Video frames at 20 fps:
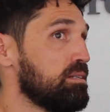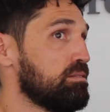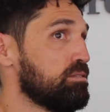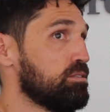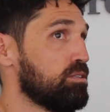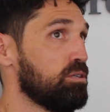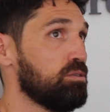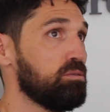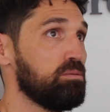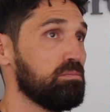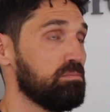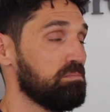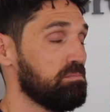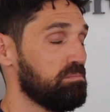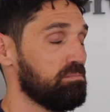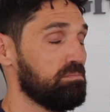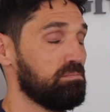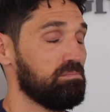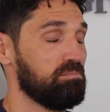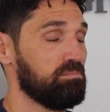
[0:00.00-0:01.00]
So
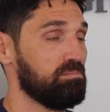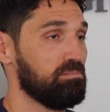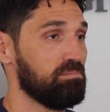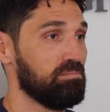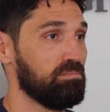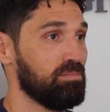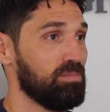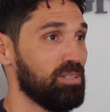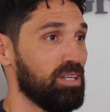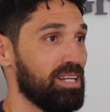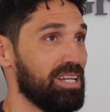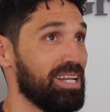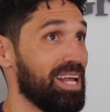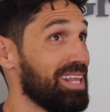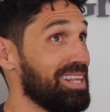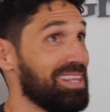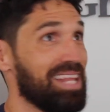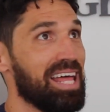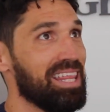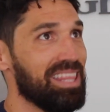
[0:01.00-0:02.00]

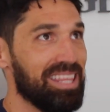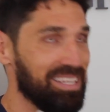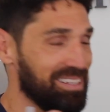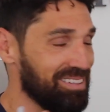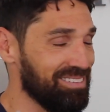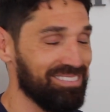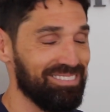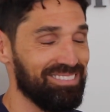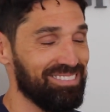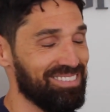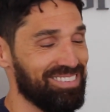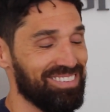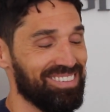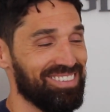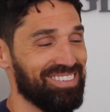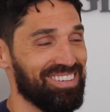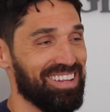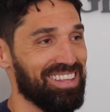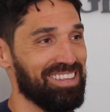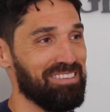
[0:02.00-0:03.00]

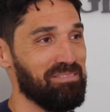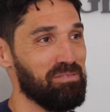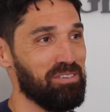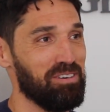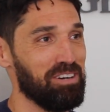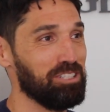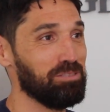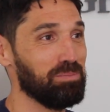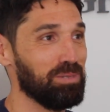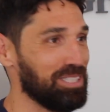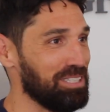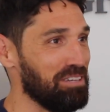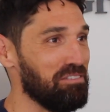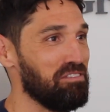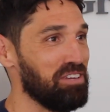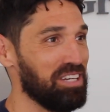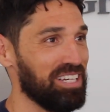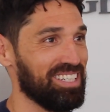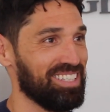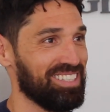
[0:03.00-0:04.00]
nothing very
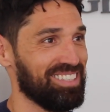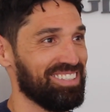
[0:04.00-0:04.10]
specific.